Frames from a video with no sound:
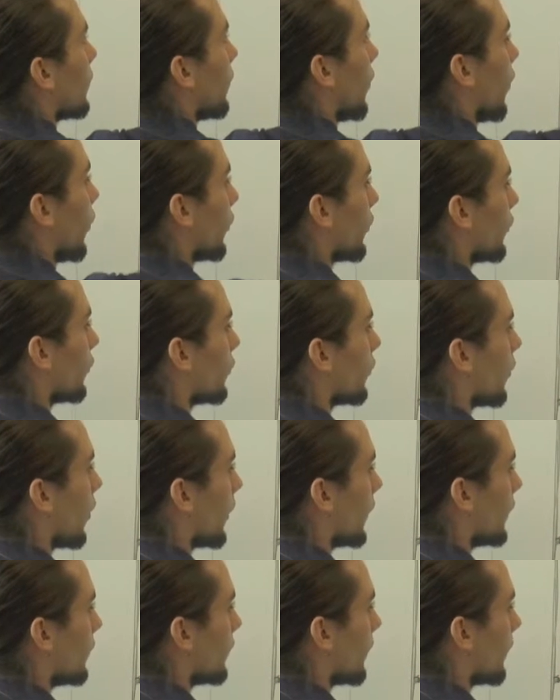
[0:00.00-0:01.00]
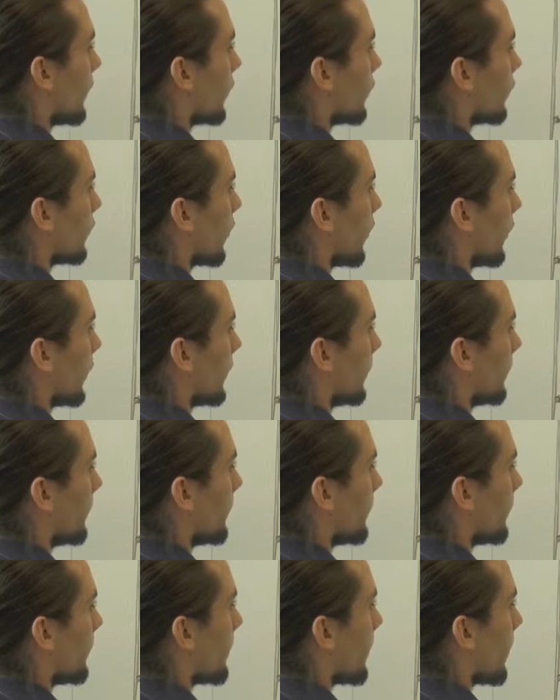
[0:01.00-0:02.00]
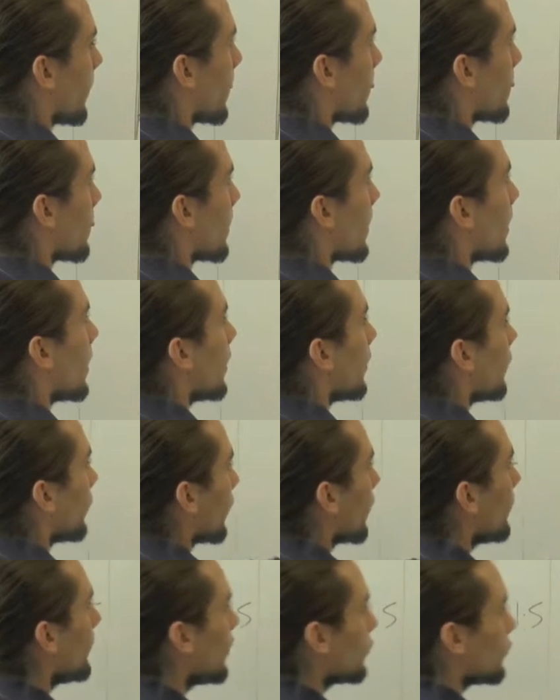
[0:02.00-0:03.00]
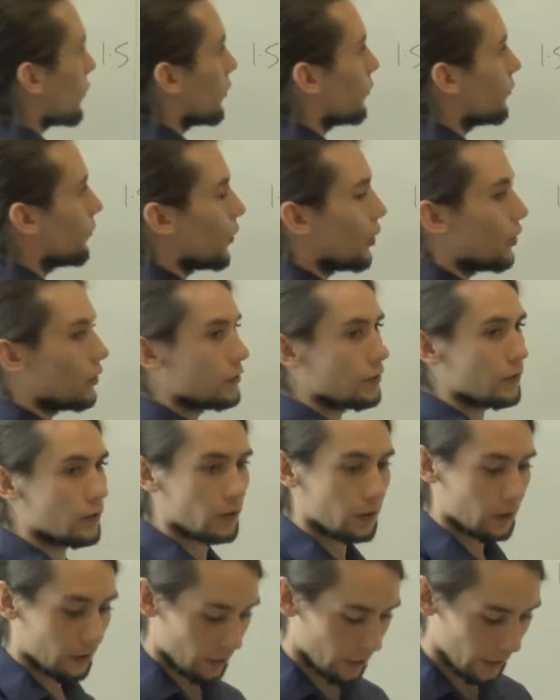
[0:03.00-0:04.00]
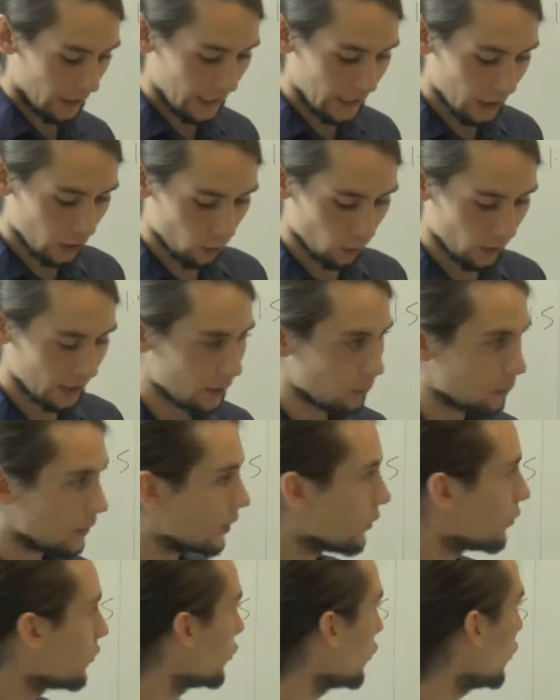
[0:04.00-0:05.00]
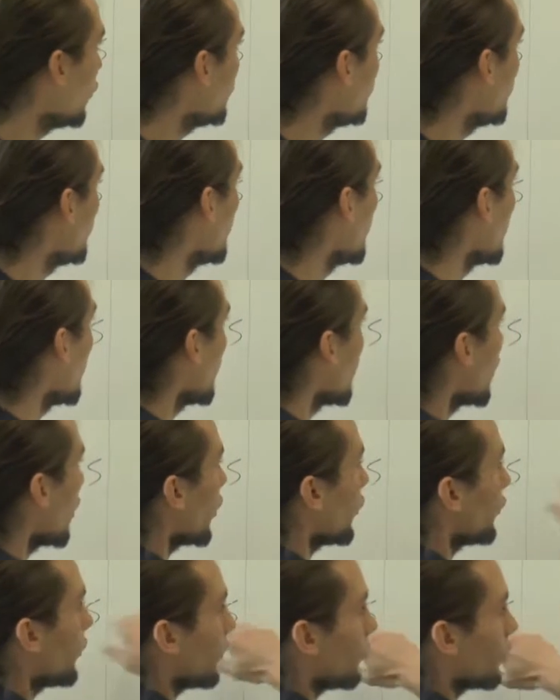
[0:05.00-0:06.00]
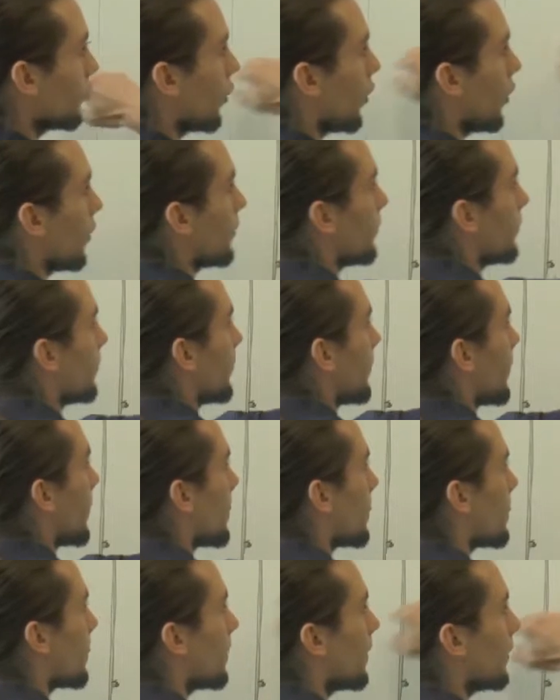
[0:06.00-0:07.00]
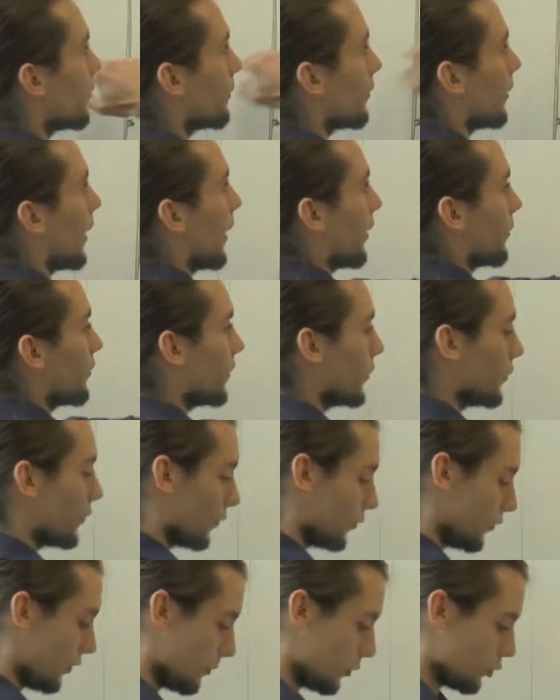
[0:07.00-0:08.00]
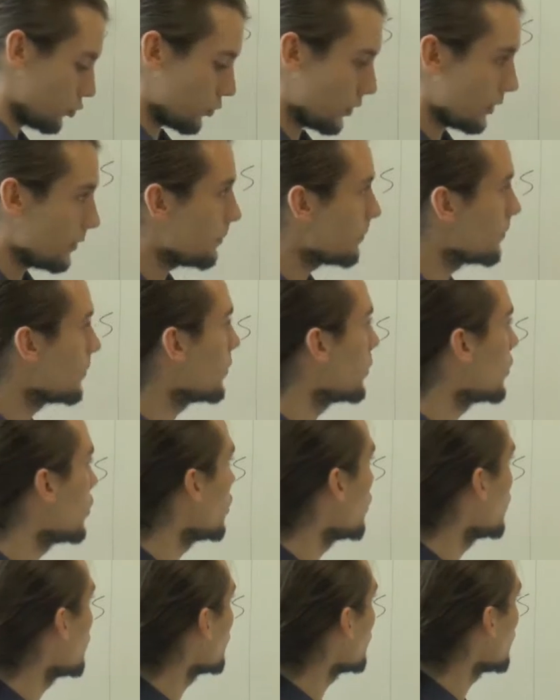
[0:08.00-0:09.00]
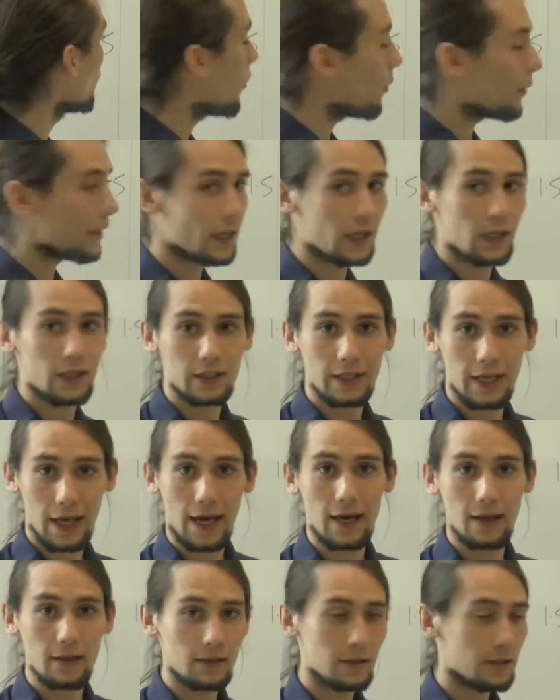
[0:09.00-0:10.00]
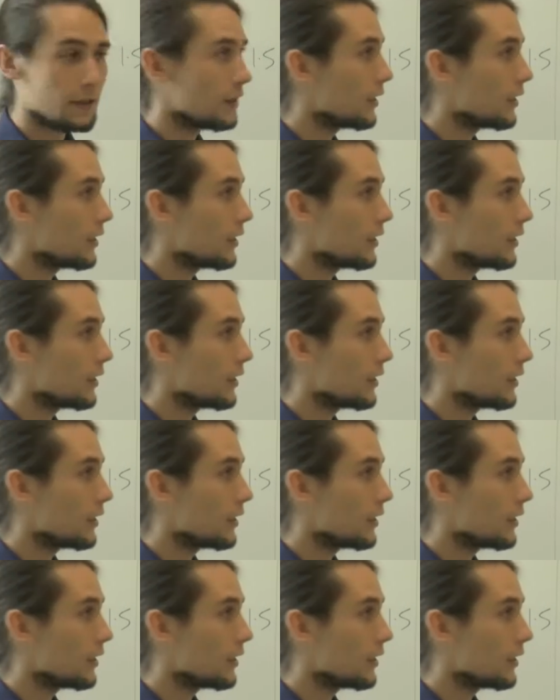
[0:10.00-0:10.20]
on the sides of the sign. It's going to be transferred equally, we assume, because it's got this axis of symmetry. So what we're going to get